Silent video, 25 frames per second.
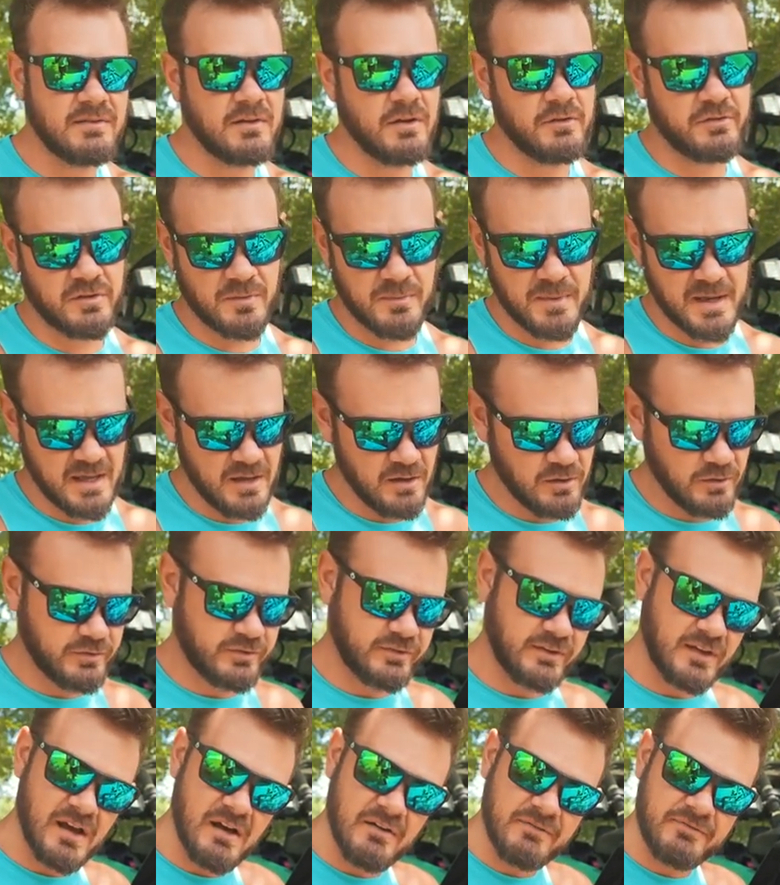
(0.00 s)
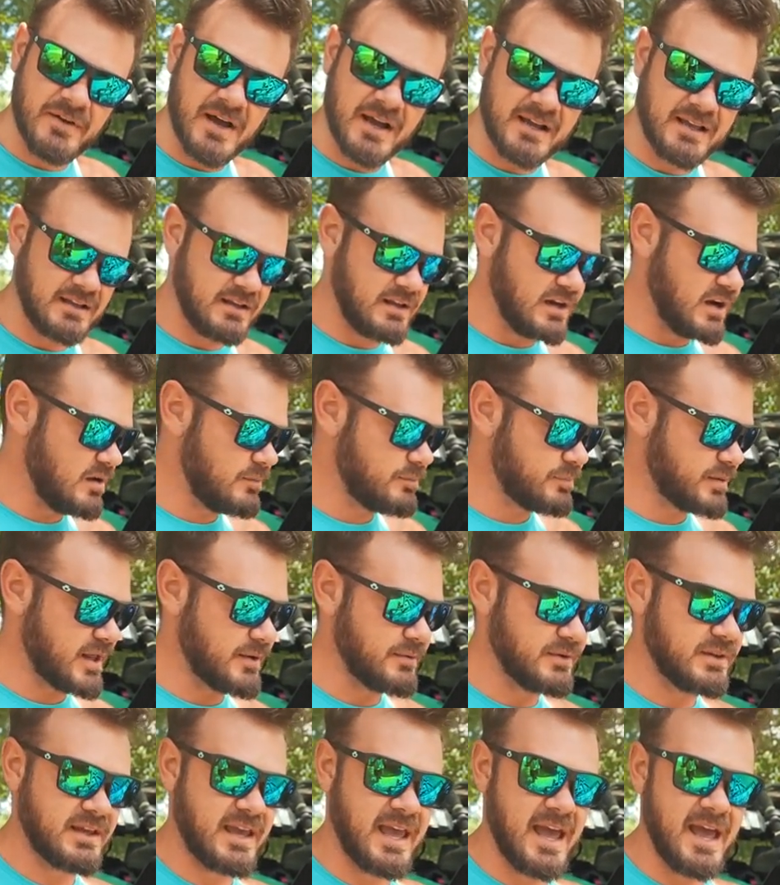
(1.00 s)
There's some hill stuff. I can you know play
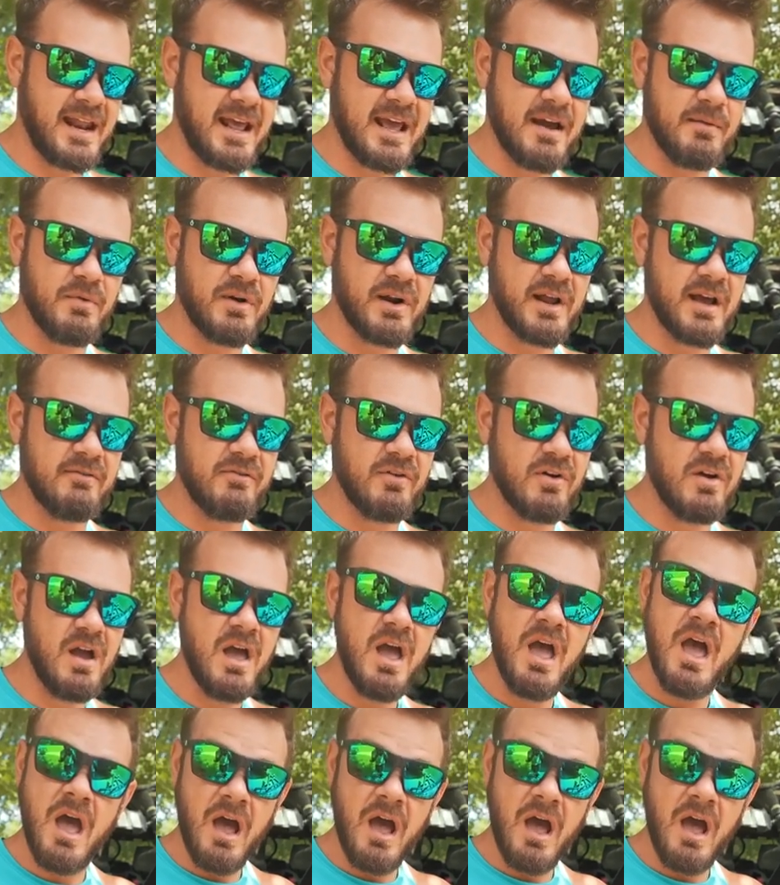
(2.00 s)
with the Can-Am, whatever.